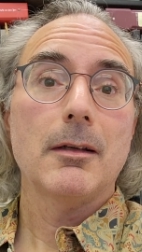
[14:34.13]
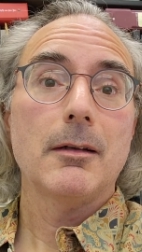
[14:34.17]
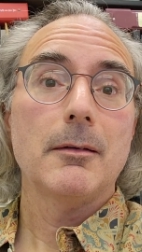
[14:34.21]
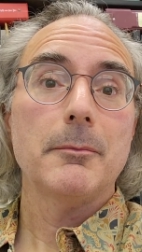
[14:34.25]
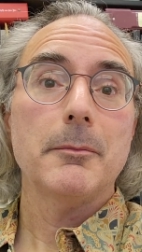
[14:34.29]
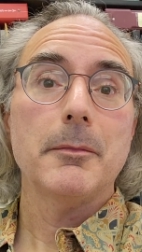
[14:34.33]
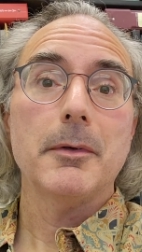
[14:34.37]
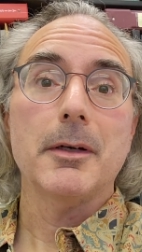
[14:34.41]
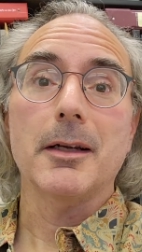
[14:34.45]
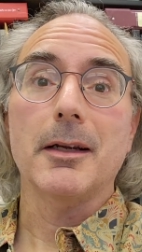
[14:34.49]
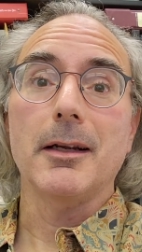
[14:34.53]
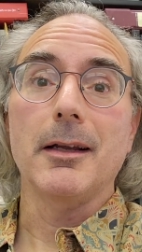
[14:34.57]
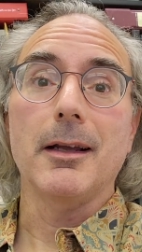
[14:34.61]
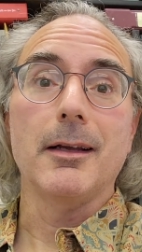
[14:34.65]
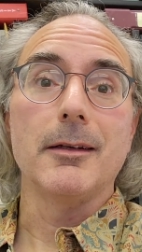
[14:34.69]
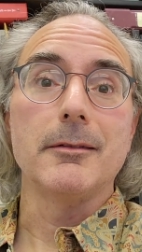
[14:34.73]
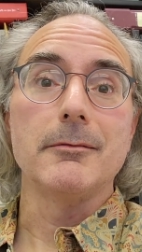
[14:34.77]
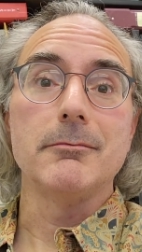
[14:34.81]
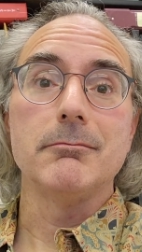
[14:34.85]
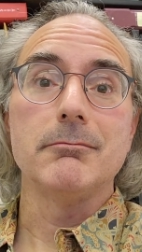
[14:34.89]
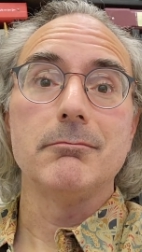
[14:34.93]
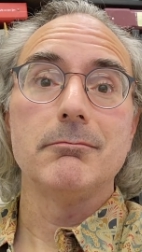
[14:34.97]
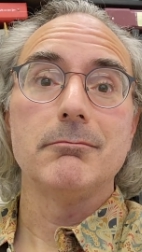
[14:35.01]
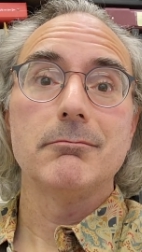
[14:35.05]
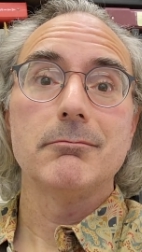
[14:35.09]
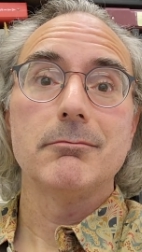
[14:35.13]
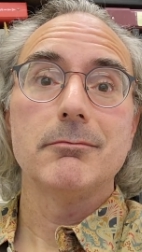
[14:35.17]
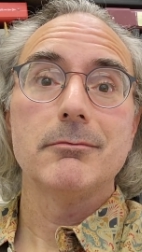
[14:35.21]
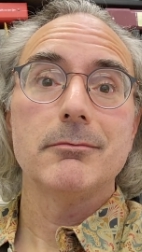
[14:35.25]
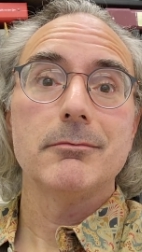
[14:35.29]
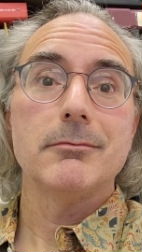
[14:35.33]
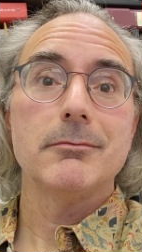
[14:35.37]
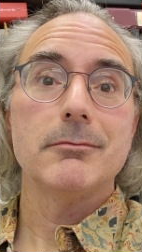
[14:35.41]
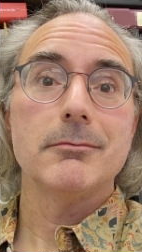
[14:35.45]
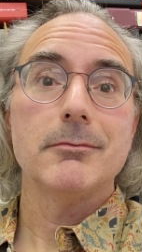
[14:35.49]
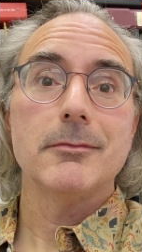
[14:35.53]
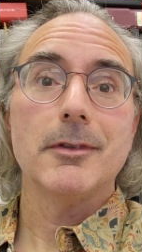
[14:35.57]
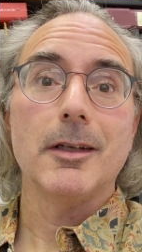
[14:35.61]
but again,
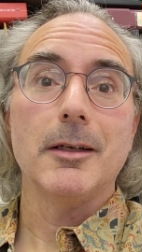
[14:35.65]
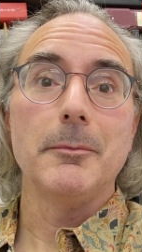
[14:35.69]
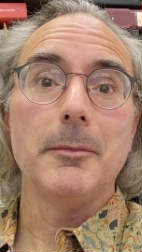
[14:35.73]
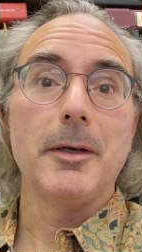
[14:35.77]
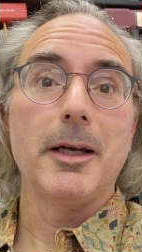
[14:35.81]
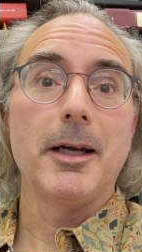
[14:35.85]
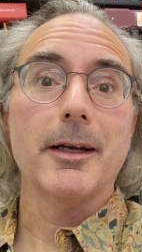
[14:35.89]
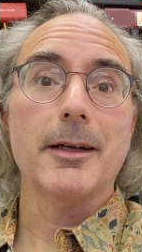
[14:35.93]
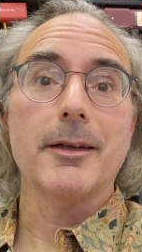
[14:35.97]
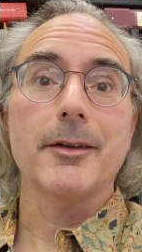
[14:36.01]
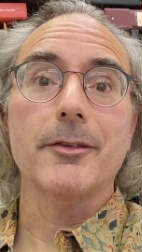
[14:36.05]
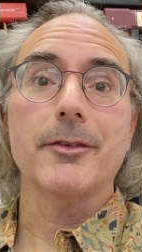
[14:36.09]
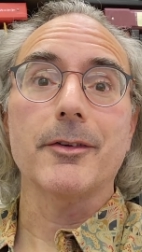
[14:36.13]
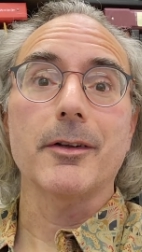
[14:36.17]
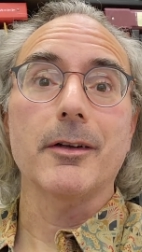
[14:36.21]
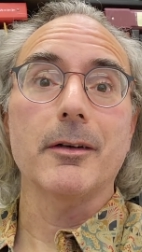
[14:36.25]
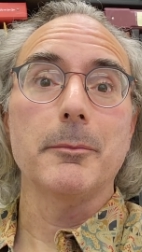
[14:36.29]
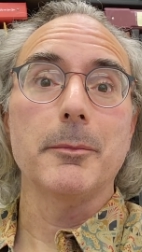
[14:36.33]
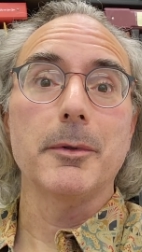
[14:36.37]
a Mac is going to